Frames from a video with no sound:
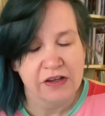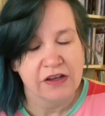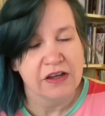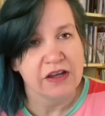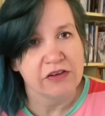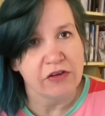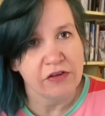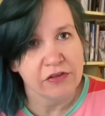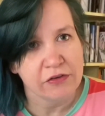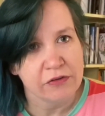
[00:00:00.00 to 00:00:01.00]
and
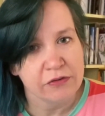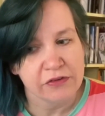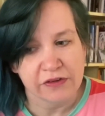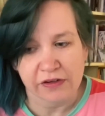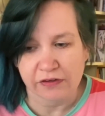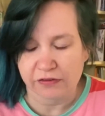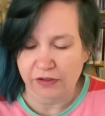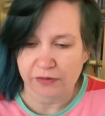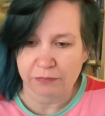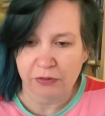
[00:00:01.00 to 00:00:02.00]
although their
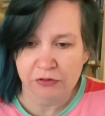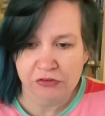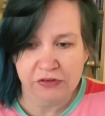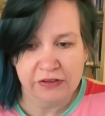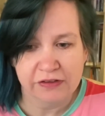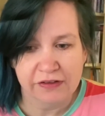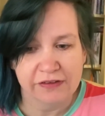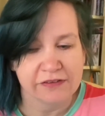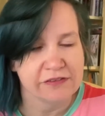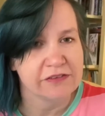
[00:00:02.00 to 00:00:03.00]
um, poetry
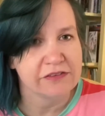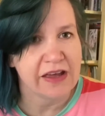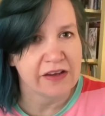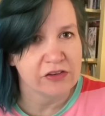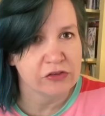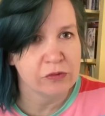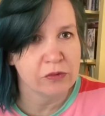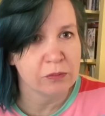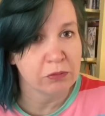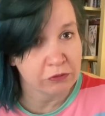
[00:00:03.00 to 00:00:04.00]
is at its
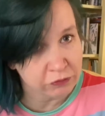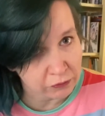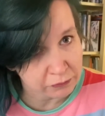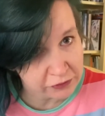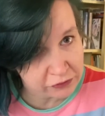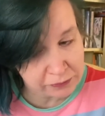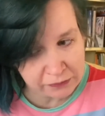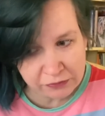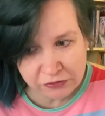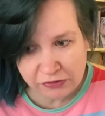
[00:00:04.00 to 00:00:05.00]
core performance
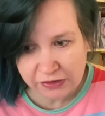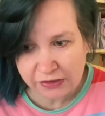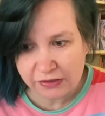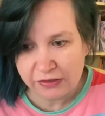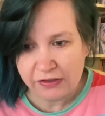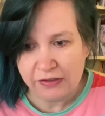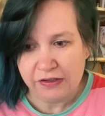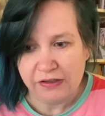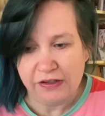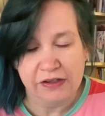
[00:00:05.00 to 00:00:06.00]
poetry,
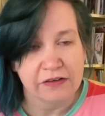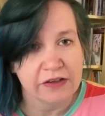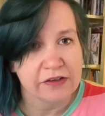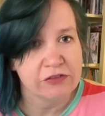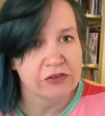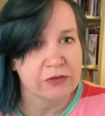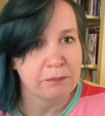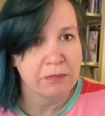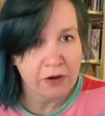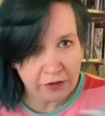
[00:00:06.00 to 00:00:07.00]
it lives
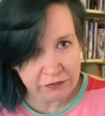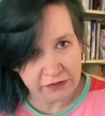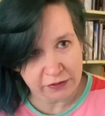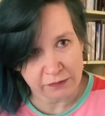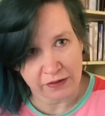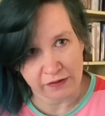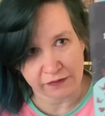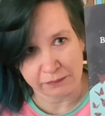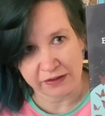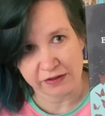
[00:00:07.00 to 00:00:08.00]
perfectly well on
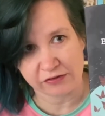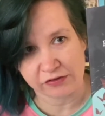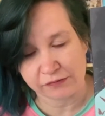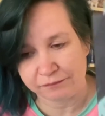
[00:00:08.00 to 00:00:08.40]
the page.